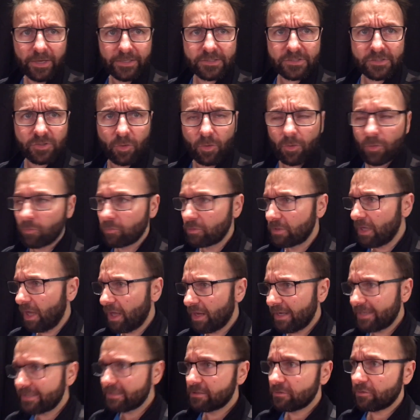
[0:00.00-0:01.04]
right? So
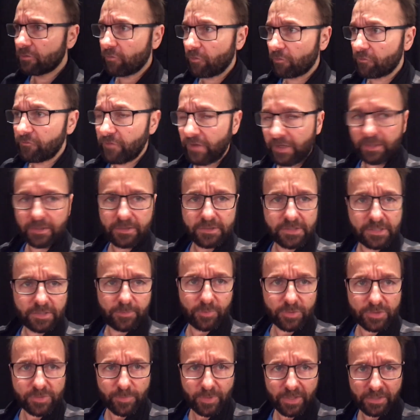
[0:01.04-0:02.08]
not ideal for fantasy
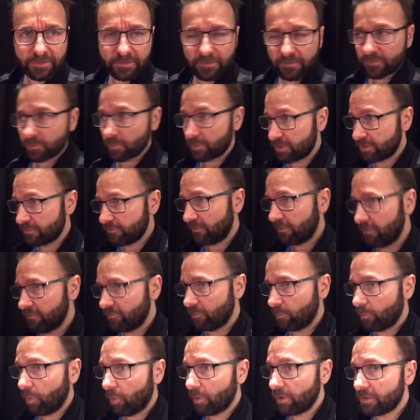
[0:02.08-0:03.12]
perspectives, which is very
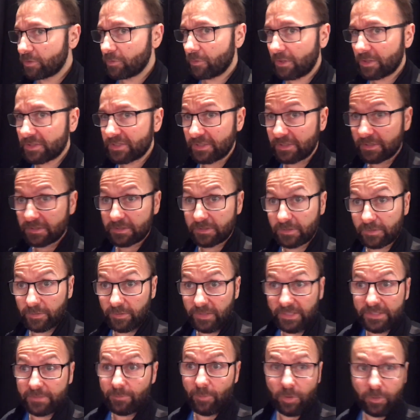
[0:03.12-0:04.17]
important to us, and this
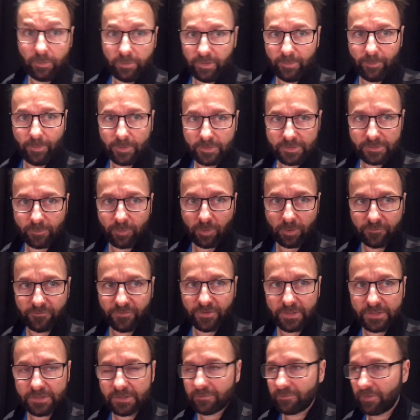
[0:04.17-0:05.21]
is the, most important
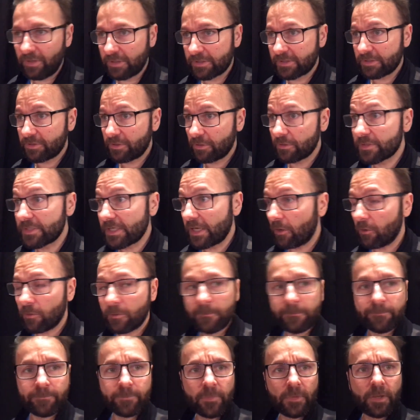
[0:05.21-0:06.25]
fantasy event, as it turns out.
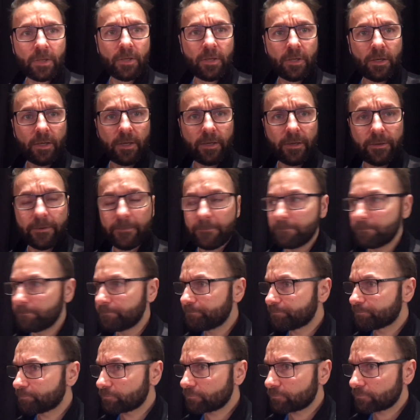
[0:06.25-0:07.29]
Um,
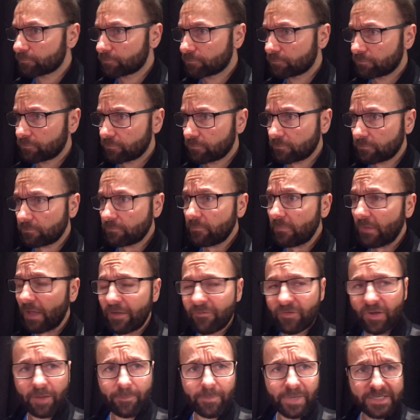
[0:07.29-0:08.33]

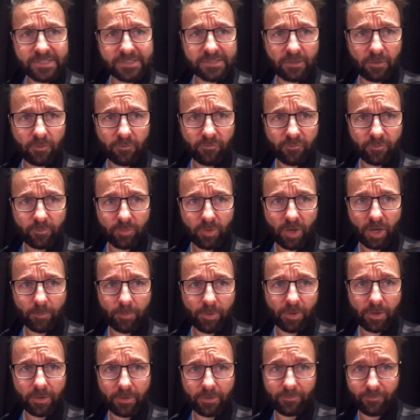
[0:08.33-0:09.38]
have got myself, Brock
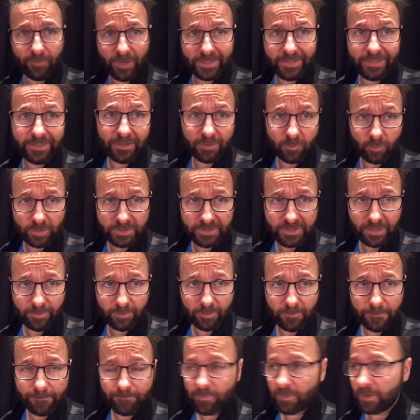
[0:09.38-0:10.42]
Parker, and Ray D at one
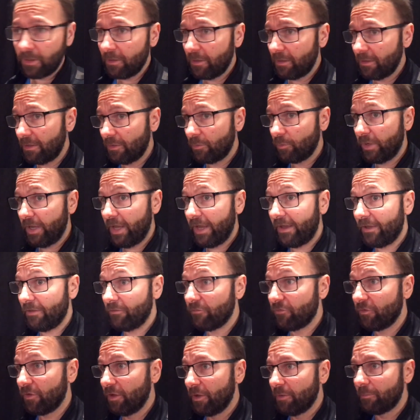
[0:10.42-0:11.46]
table, and then we
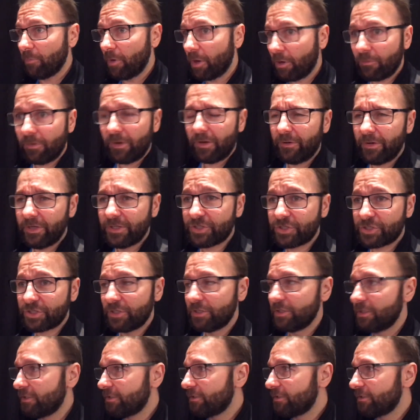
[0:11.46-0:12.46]
have Mark Gregorich,